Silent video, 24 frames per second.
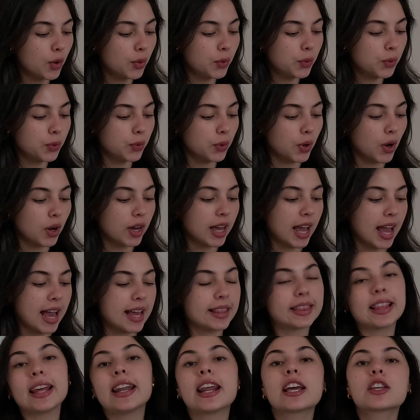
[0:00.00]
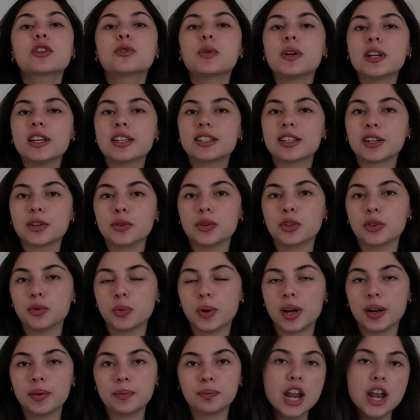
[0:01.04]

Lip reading: Ooh, okay, the next one is a good one.